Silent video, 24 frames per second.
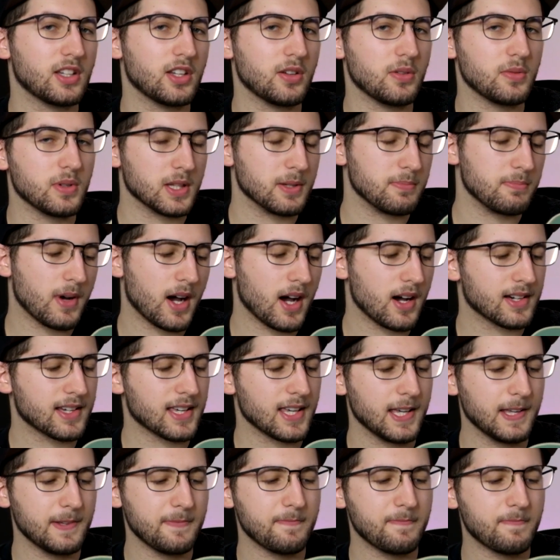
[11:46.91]
new in the
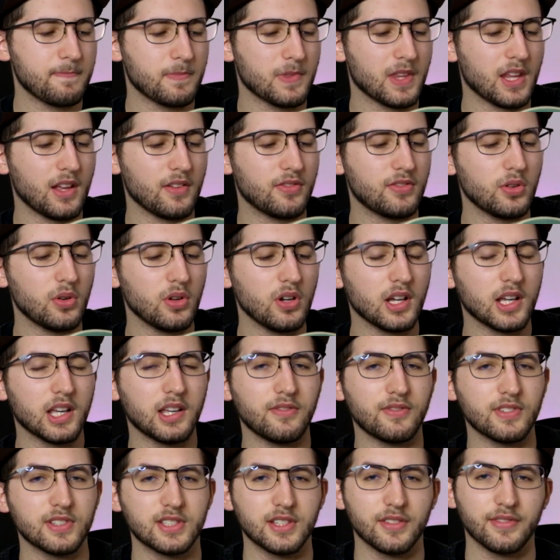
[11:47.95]
market, if you're
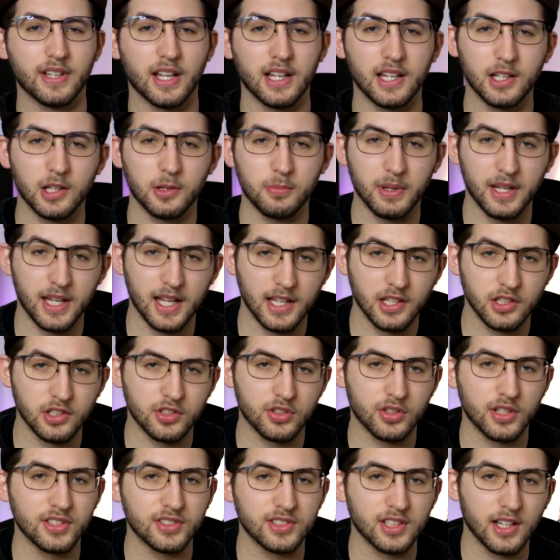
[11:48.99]
looking for something a little bit
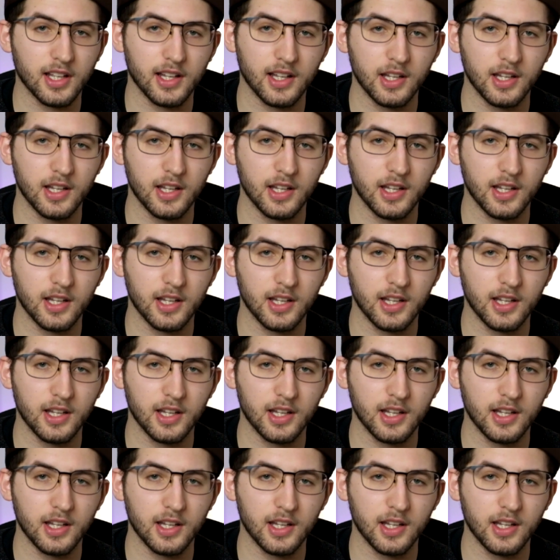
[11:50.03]
interesting,